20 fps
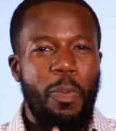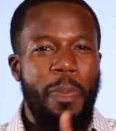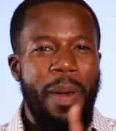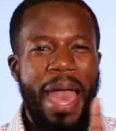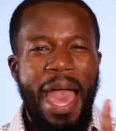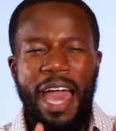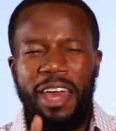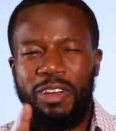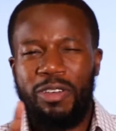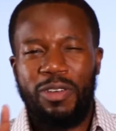
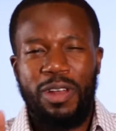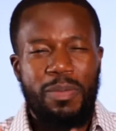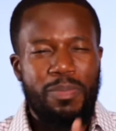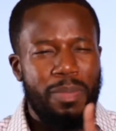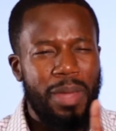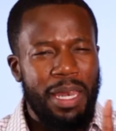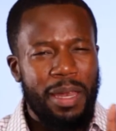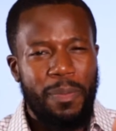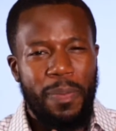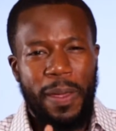pattern in
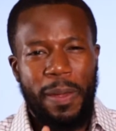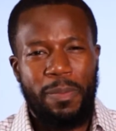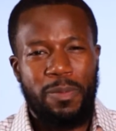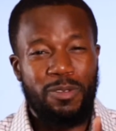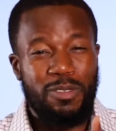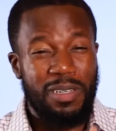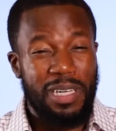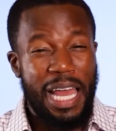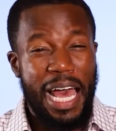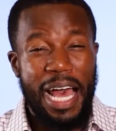many
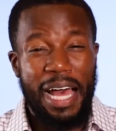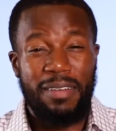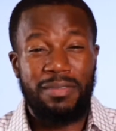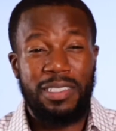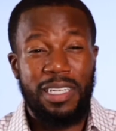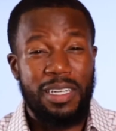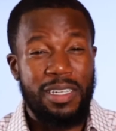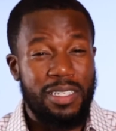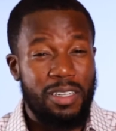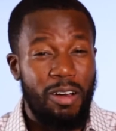people's lives
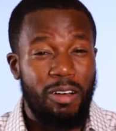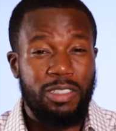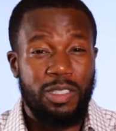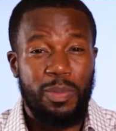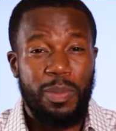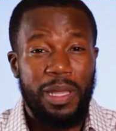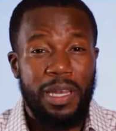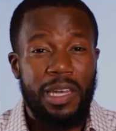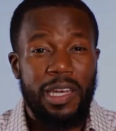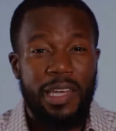that is
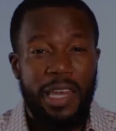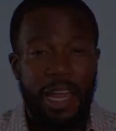ultimately